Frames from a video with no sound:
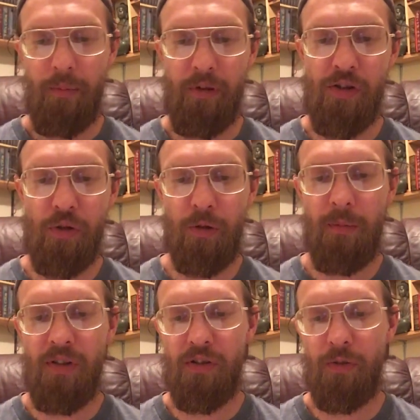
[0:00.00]
please
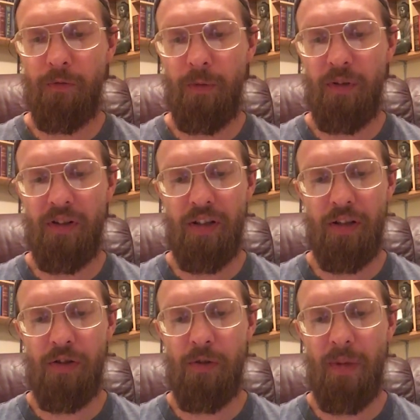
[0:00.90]
join me so from your
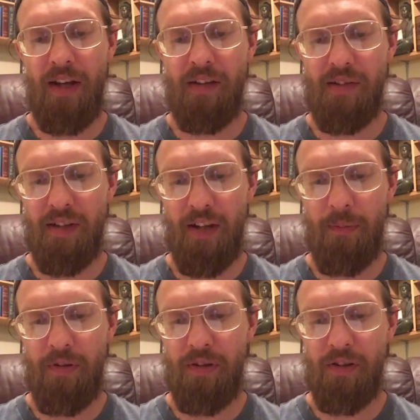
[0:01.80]
tears you might
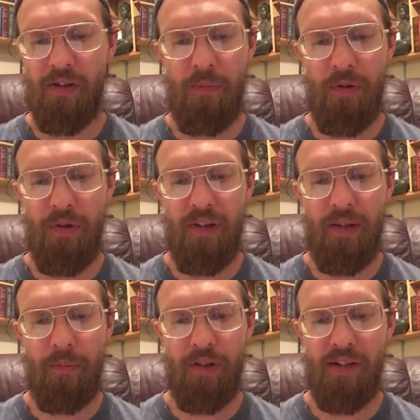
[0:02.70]
escape into this beauty
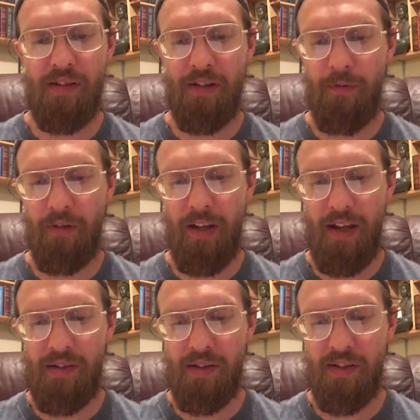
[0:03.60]
that brings an
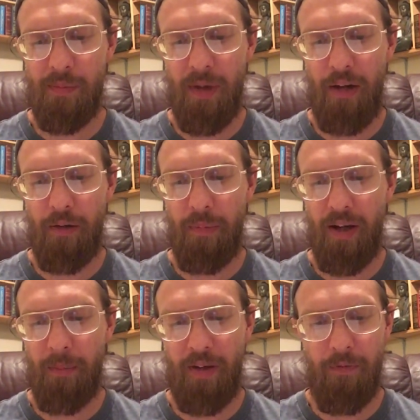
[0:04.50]
everlasting smile
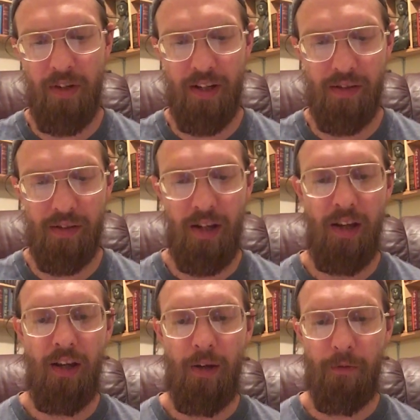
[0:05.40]
upon my face.
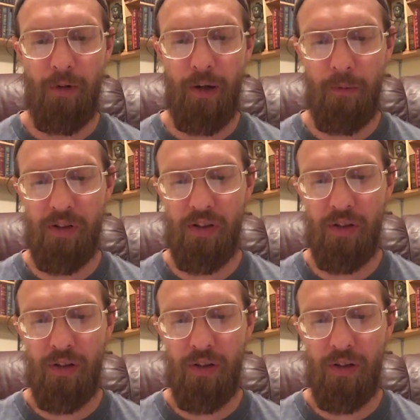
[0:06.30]
For I wish